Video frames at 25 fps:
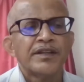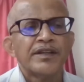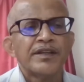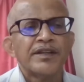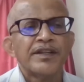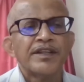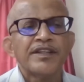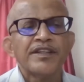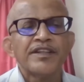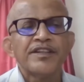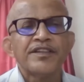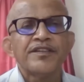
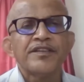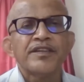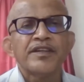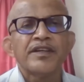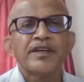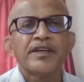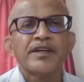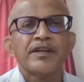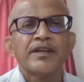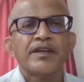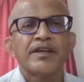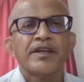It
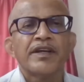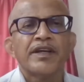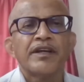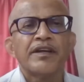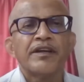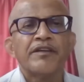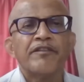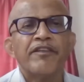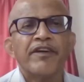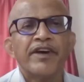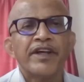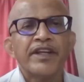is
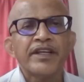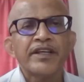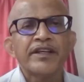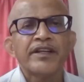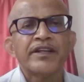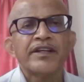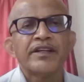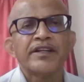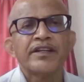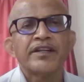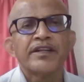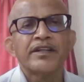very
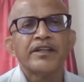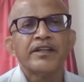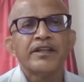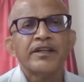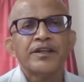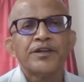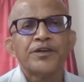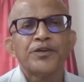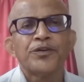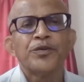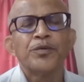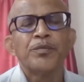
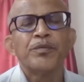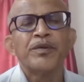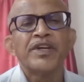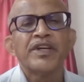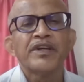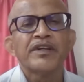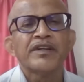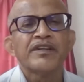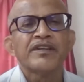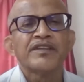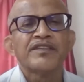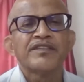critical to
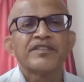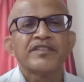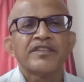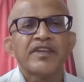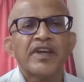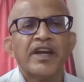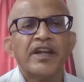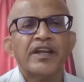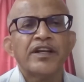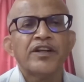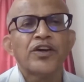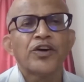make
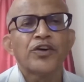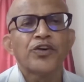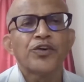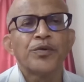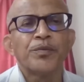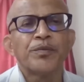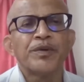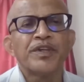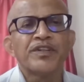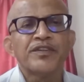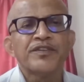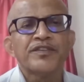scanned
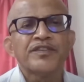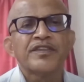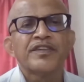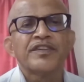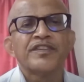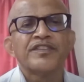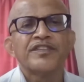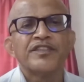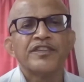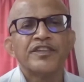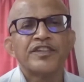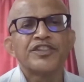documents
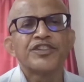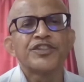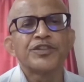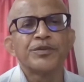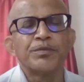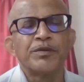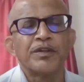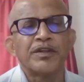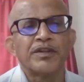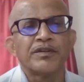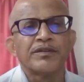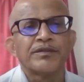
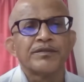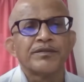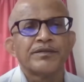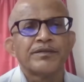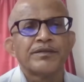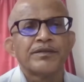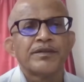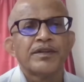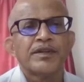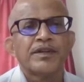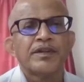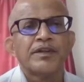searchable.
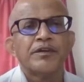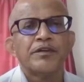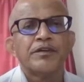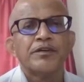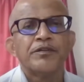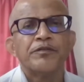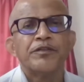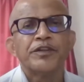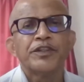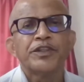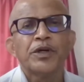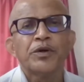
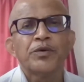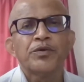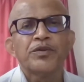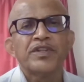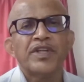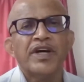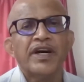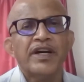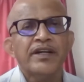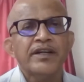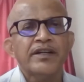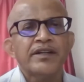Without
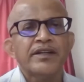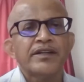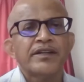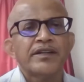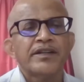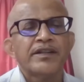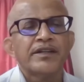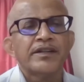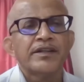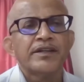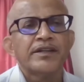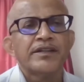
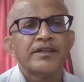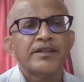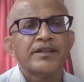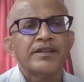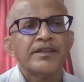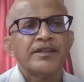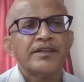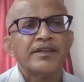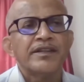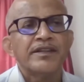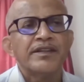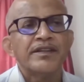that,
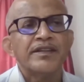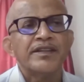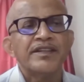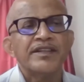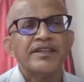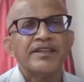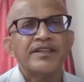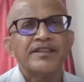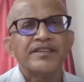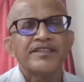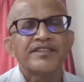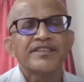
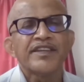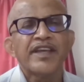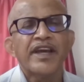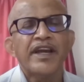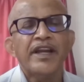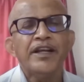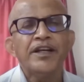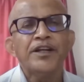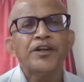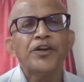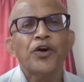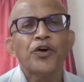the
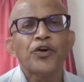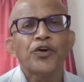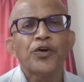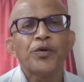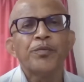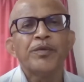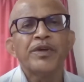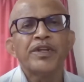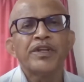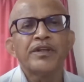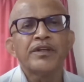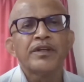scanned
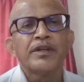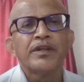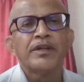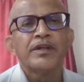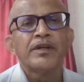document